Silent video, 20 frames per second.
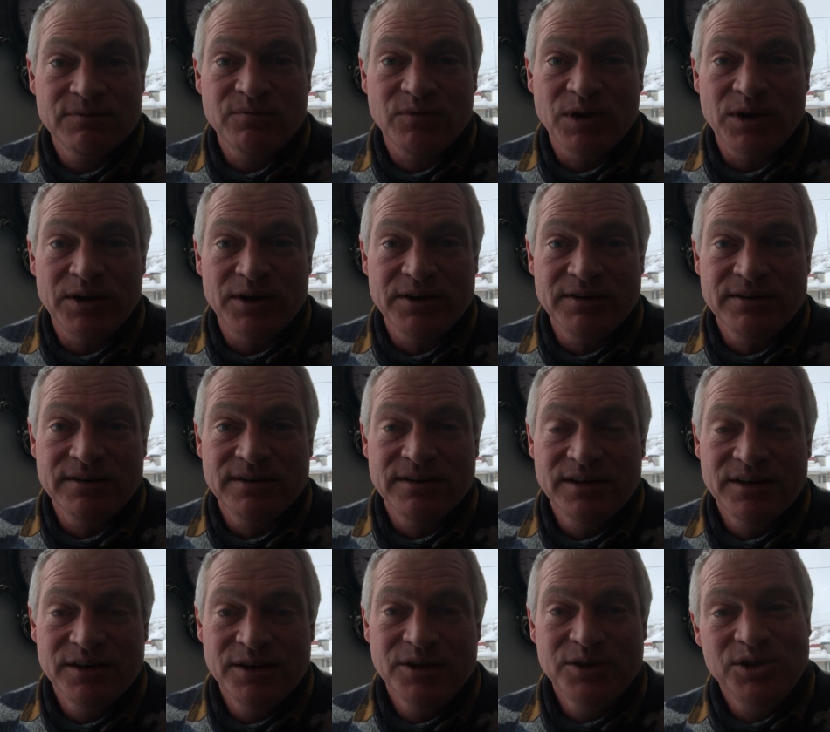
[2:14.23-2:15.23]
right?
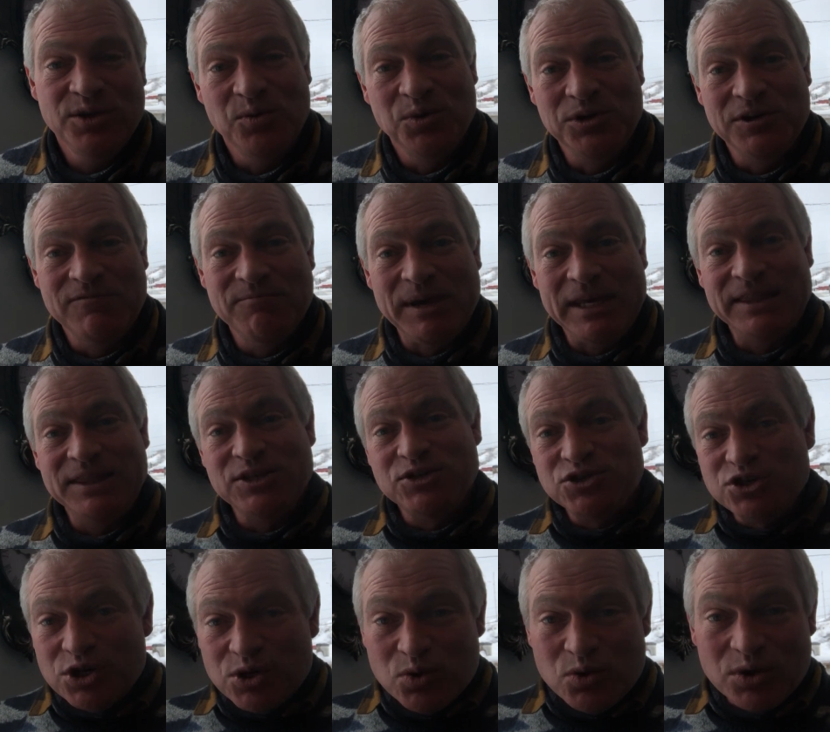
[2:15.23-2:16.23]
You wouldn't have met the
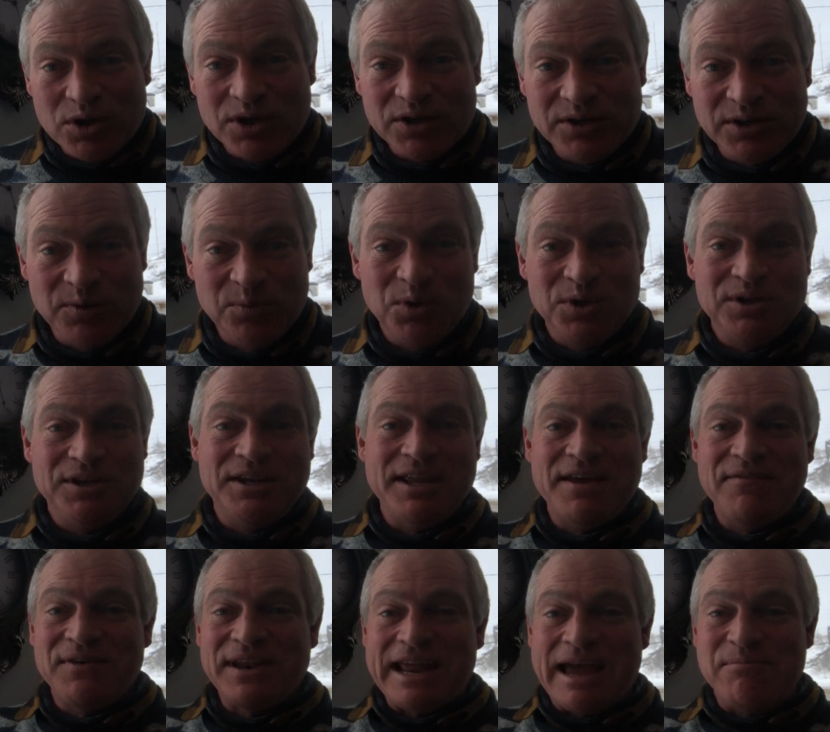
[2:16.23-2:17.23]
Duke. You wouldn't
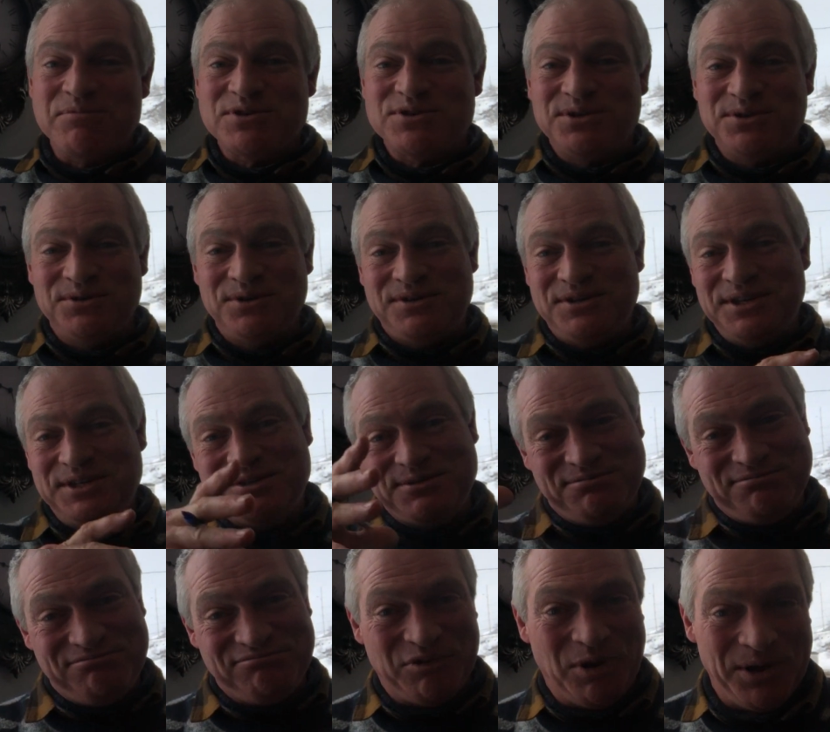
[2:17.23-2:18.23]
have an opportunity
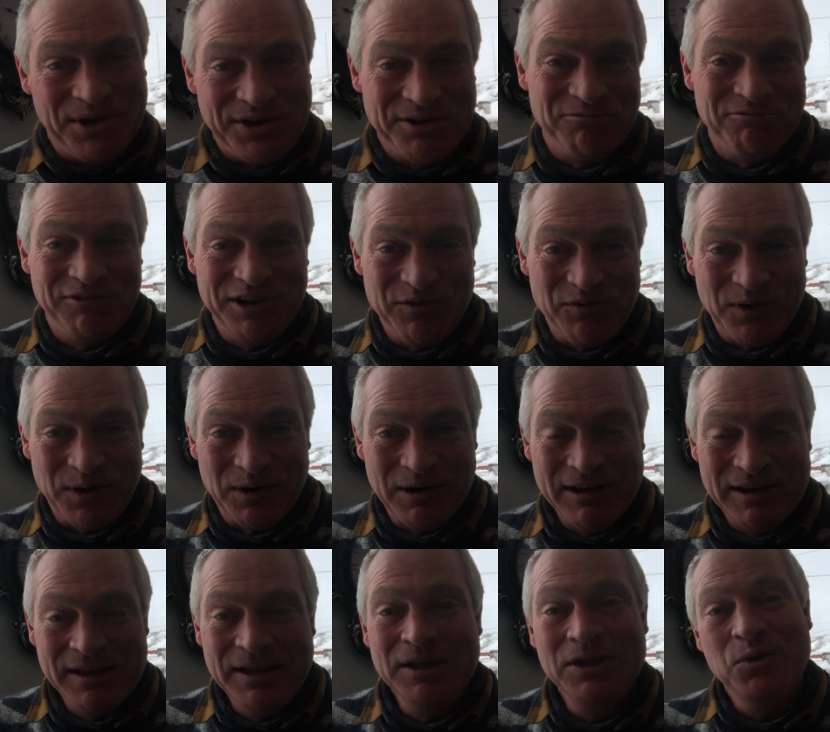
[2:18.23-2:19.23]
to run a river
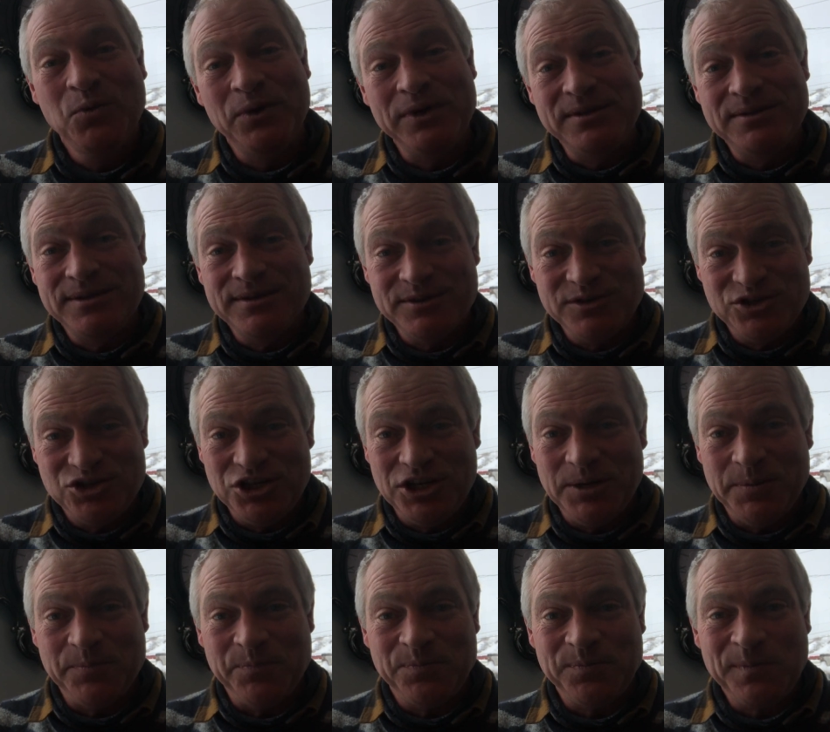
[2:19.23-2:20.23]
with
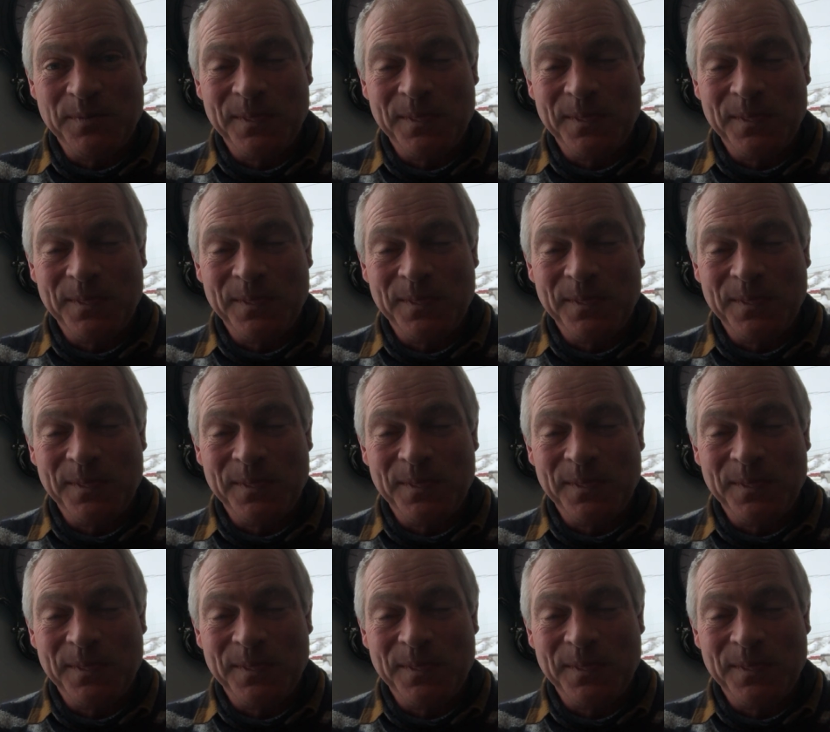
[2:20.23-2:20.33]
Jim.